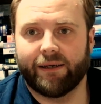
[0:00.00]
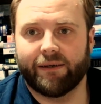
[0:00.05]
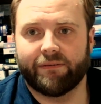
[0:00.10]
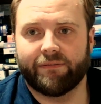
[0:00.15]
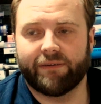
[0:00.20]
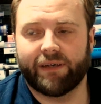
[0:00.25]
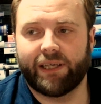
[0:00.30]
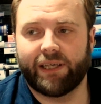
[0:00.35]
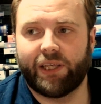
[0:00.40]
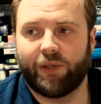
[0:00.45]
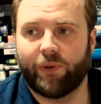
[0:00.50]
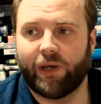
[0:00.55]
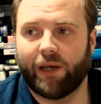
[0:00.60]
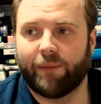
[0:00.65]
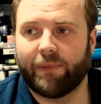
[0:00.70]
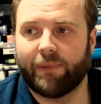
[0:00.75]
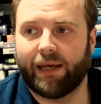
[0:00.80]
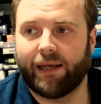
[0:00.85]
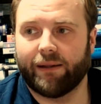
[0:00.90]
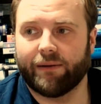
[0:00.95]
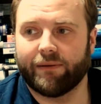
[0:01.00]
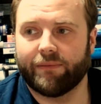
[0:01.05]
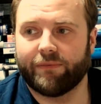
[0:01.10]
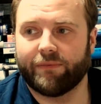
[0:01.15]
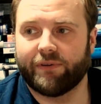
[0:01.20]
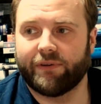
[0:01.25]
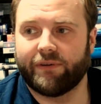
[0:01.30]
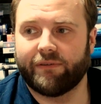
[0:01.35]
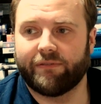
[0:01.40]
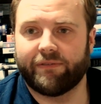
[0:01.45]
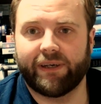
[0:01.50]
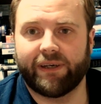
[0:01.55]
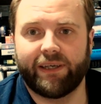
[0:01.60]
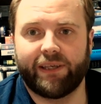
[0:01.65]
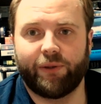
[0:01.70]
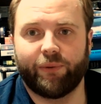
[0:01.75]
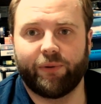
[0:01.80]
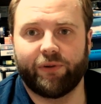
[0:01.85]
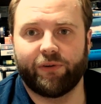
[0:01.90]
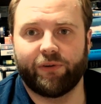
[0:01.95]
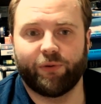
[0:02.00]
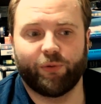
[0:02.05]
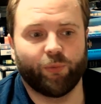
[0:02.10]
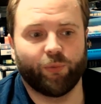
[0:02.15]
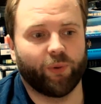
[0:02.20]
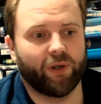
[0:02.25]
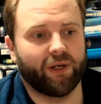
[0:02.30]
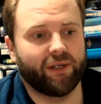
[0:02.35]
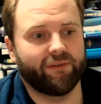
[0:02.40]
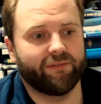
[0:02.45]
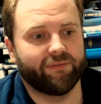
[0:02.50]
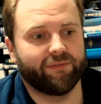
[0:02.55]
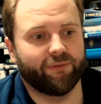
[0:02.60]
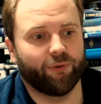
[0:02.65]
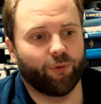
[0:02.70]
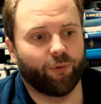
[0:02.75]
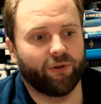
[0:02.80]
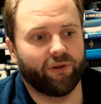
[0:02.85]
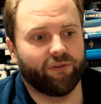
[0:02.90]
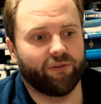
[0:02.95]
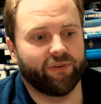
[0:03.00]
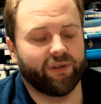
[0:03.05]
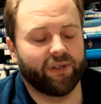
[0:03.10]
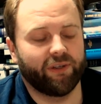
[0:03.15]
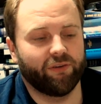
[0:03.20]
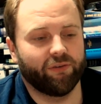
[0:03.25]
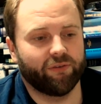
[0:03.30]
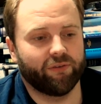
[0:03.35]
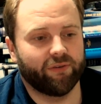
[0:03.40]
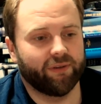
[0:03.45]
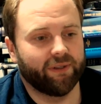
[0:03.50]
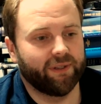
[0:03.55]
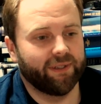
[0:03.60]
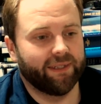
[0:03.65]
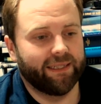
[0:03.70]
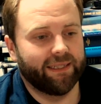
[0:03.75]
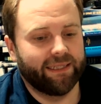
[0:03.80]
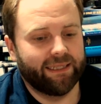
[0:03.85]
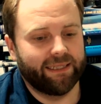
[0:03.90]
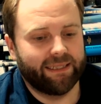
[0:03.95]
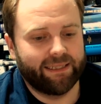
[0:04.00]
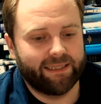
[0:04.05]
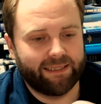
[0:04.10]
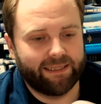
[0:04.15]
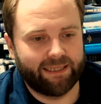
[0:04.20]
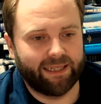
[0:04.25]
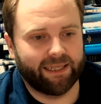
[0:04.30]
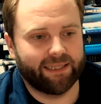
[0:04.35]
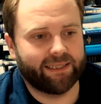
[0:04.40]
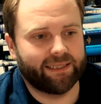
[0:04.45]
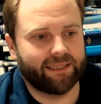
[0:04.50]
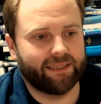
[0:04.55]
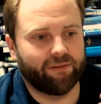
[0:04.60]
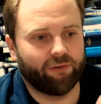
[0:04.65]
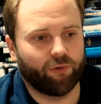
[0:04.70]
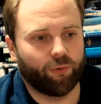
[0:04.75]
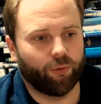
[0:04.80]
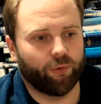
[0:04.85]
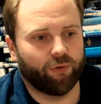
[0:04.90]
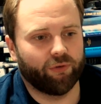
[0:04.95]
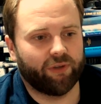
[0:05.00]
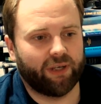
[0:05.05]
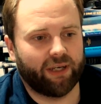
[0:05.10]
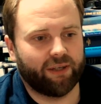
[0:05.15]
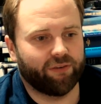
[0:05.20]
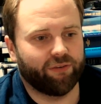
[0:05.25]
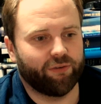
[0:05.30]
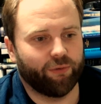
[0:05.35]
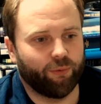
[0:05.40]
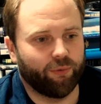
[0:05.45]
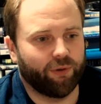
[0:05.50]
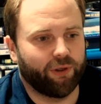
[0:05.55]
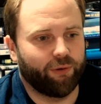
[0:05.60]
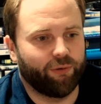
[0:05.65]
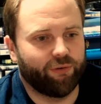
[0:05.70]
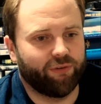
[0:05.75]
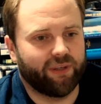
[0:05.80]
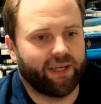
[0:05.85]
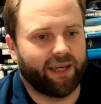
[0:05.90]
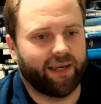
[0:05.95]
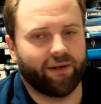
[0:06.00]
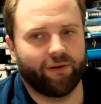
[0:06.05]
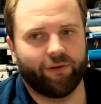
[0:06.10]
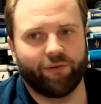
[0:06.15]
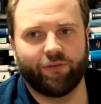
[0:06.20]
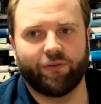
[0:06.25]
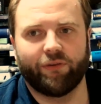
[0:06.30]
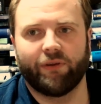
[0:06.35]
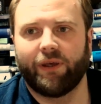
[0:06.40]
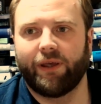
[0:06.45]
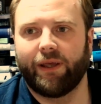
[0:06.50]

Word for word: Thank you, Emma Hamilton. Thank you, his wife. All these things. Nelson, of course, has all those scandals.